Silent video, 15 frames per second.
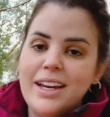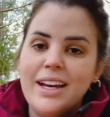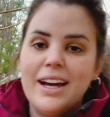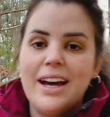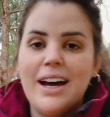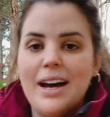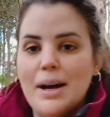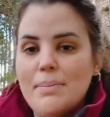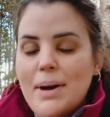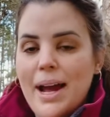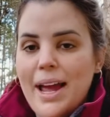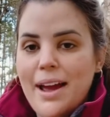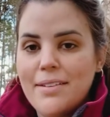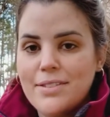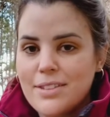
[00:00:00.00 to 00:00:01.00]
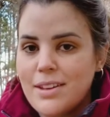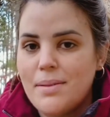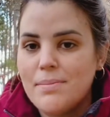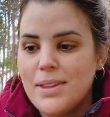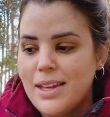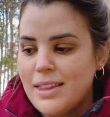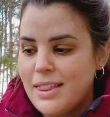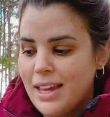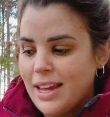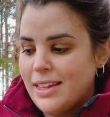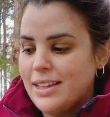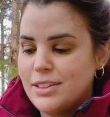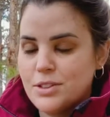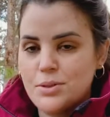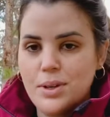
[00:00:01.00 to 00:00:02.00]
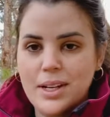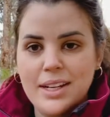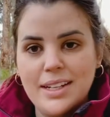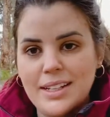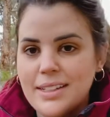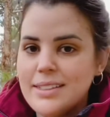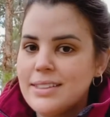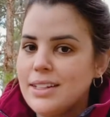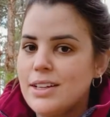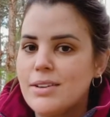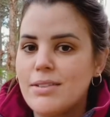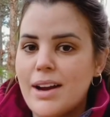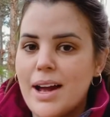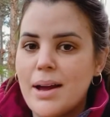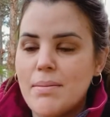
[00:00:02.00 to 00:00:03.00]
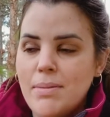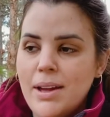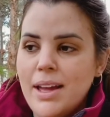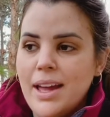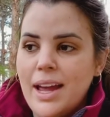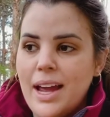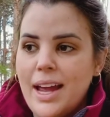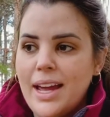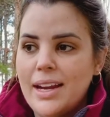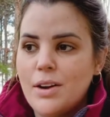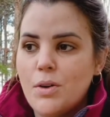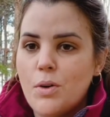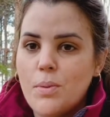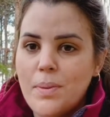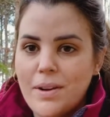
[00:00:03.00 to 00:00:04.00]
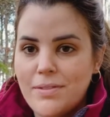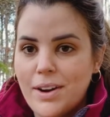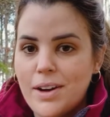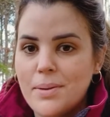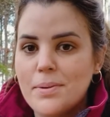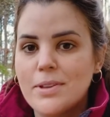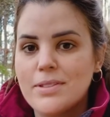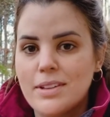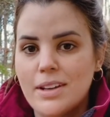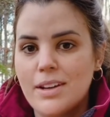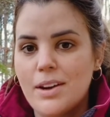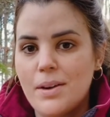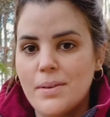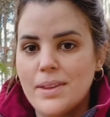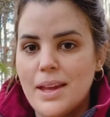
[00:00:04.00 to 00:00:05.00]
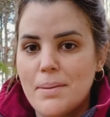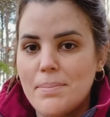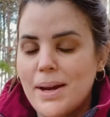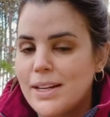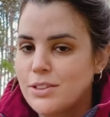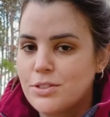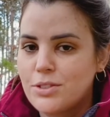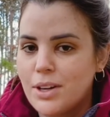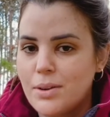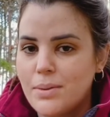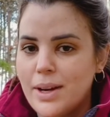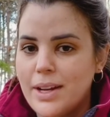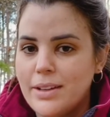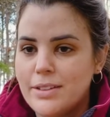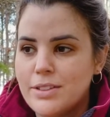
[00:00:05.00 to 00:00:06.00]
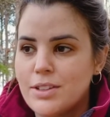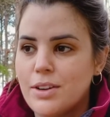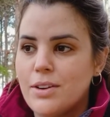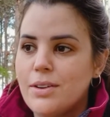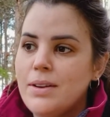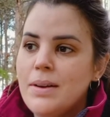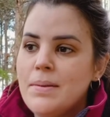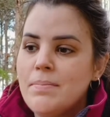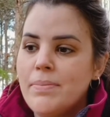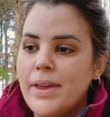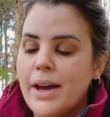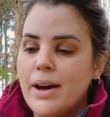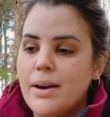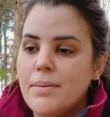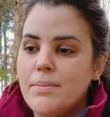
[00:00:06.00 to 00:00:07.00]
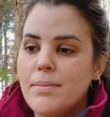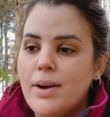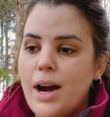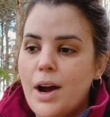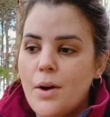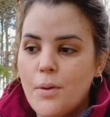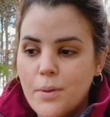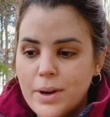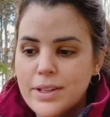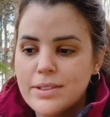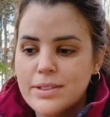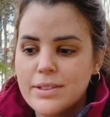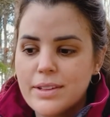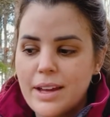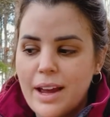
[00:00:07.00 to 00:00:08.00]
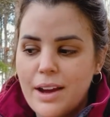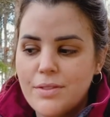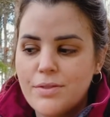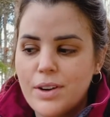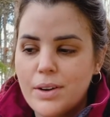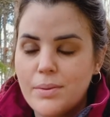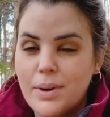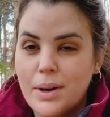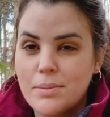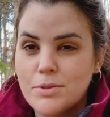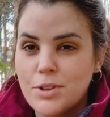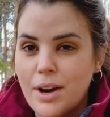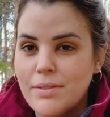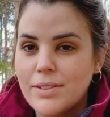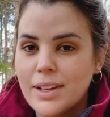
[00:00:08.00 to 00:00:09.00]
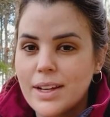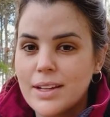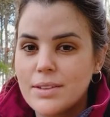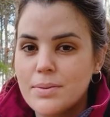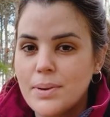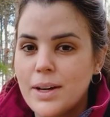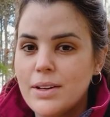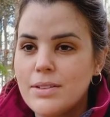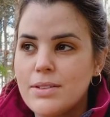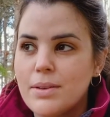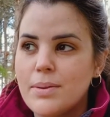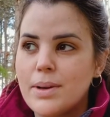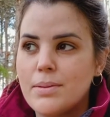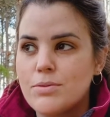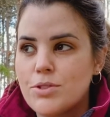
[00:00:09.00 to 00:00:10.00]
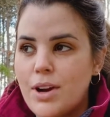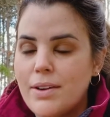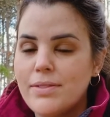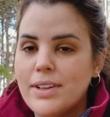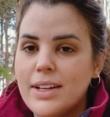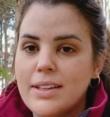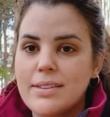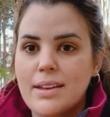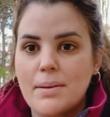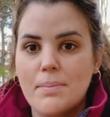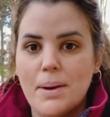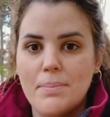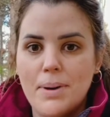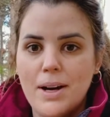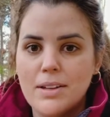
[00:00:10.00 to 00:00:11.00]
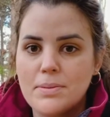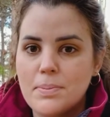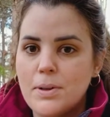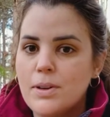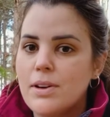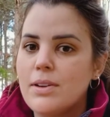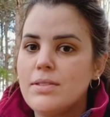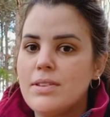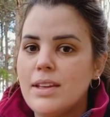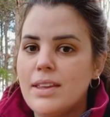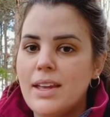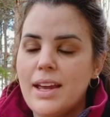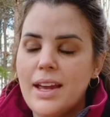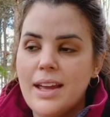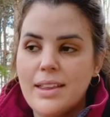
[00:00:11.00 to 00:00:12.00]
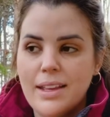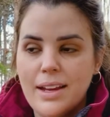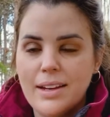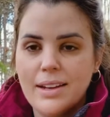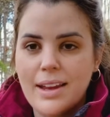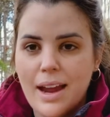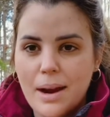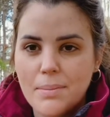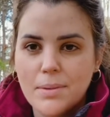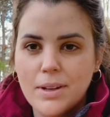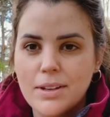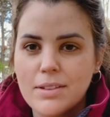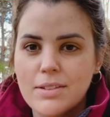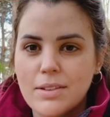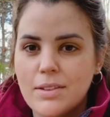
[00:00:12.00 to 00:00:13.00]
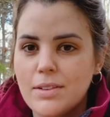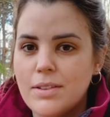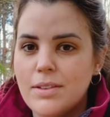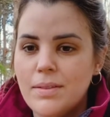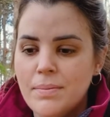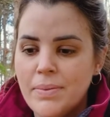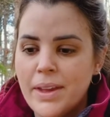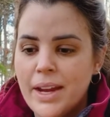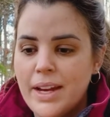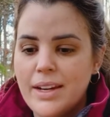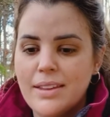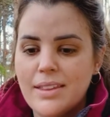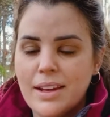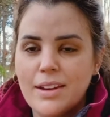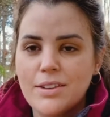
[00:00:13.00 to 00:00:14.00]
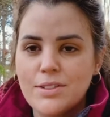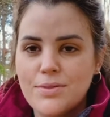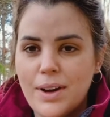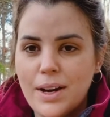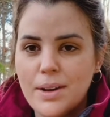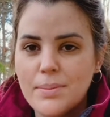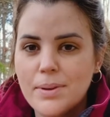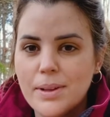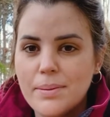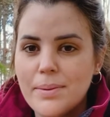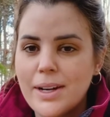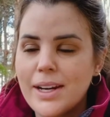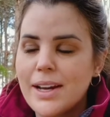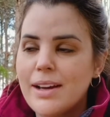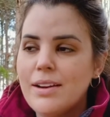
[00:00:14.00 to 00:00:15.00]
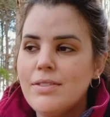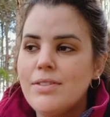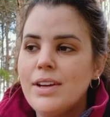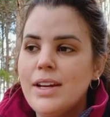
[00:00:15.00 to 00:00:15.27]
I have something there that's quick and easy to grab, and all my valuables are going to go in that bag straight away. So I always have one when I'm traveling as well. So when I'm traveling, it's like my passport goes in there, and then cameras or anything else valuable I might have.